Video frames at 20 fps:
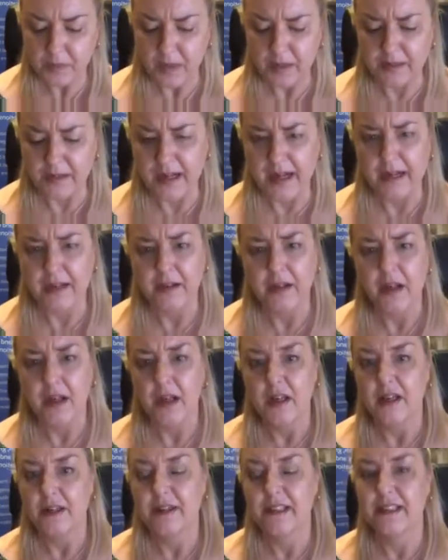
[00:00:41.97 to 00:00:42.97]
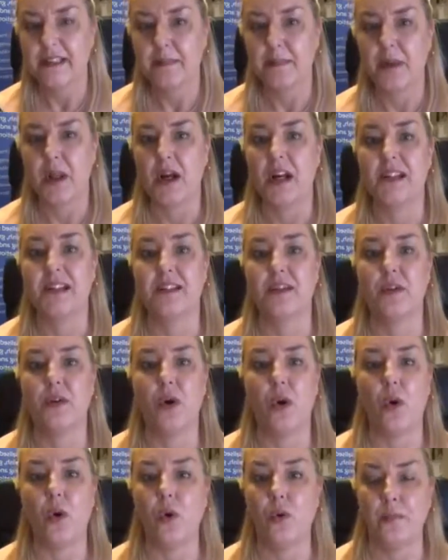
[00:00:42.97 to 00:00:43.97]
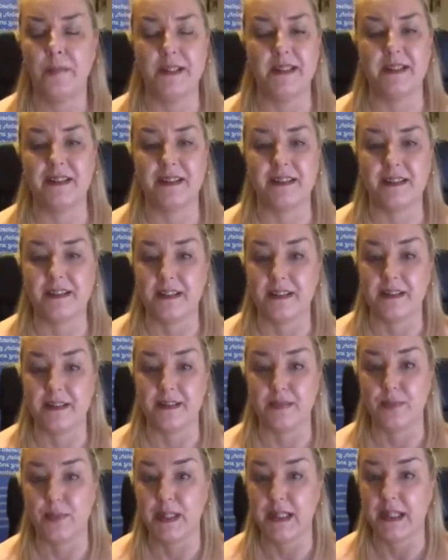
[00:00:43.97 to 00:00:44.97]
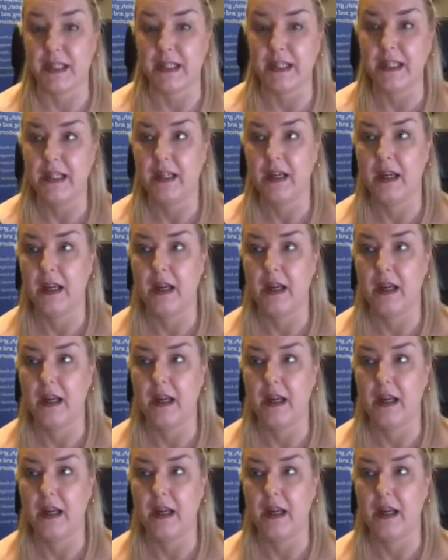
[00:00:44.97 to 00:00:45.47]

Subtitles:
Now, this applies to all businesses really,